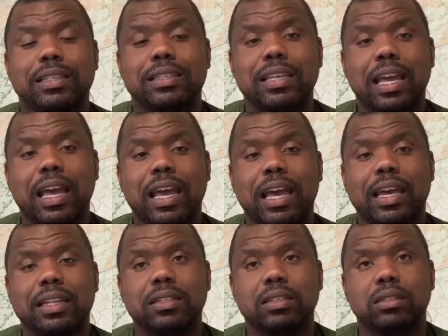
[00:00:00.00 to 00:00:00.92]

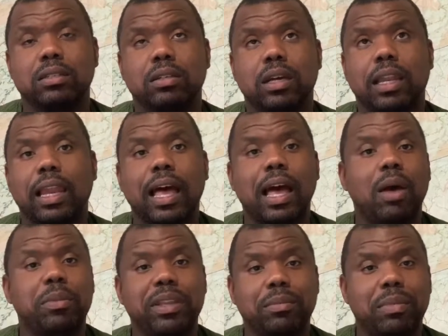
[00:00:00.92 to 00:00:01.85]
that allowed
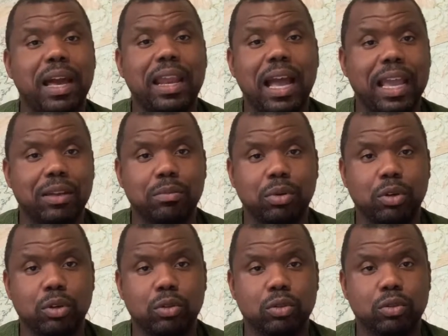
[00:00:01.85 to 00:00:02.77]
me to buy the hiking
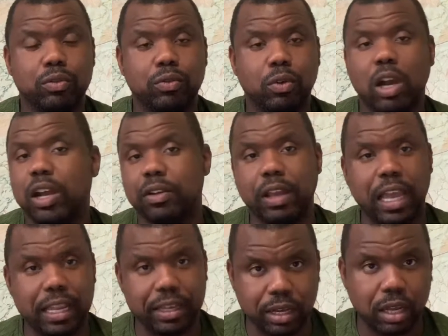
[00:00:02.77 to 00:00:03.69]
poles for under
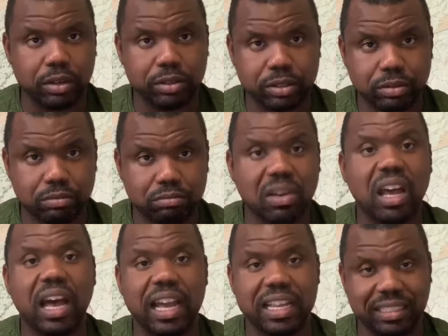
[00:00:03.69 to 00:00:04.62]
$8.
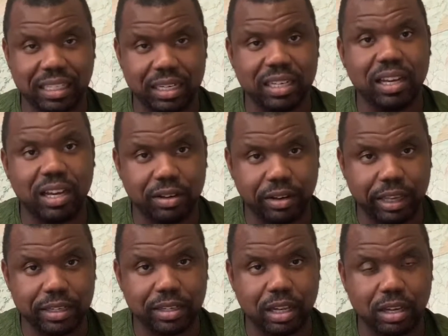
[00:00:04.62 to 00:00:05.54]
I said it, under
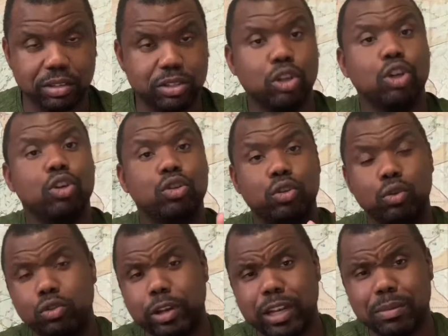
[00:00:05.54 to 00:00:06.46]
$8.
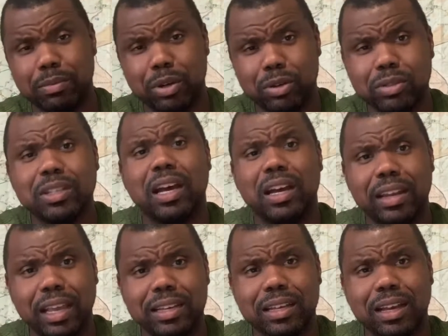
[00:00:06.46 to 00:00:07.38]
2 trekking poles
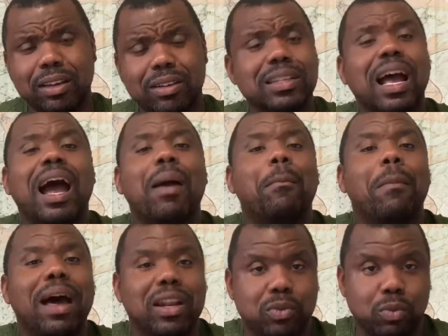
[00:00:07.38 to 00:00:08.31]
under $8, I
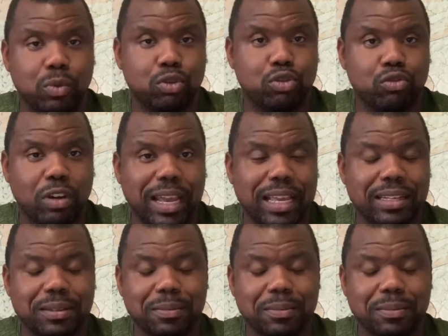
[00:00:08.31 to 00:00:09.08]
might as well try it.